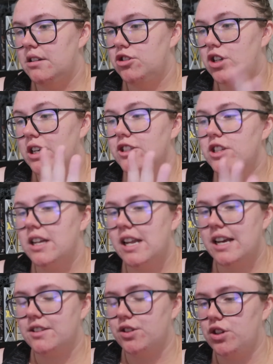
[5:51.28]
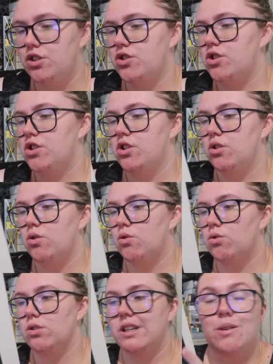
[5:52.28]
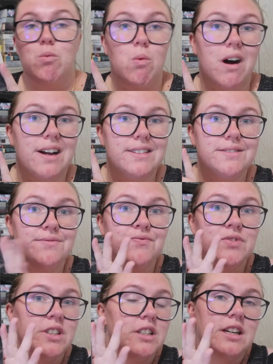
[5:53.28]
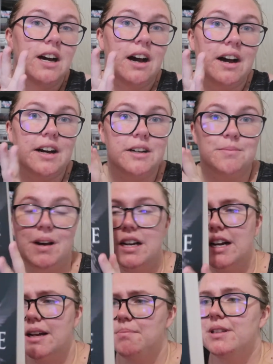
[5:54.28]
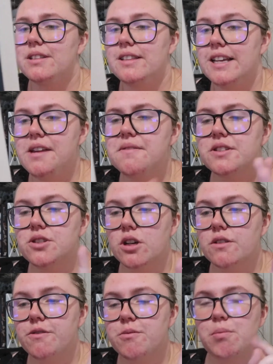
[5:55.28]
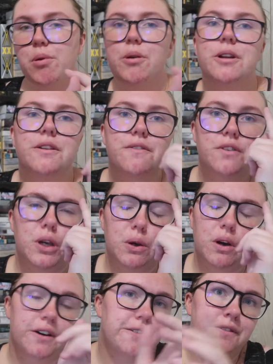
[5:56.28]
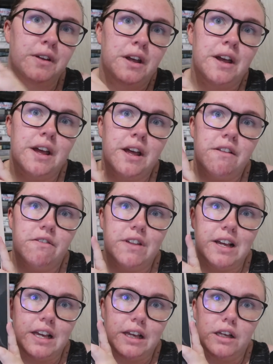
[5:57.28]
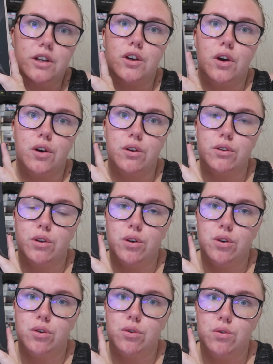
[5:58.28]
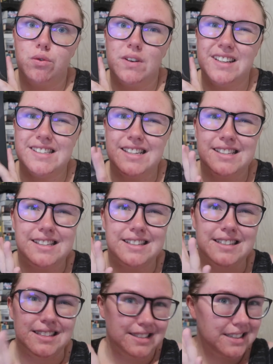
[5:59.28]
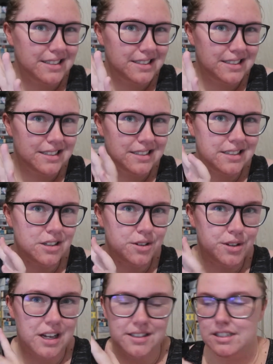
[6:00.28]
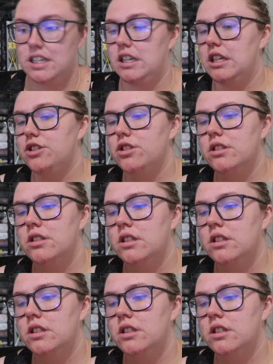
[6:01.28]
judge and executioner all in one. And I believe it's told from the point of view of the girl who is his assistant as a teenager.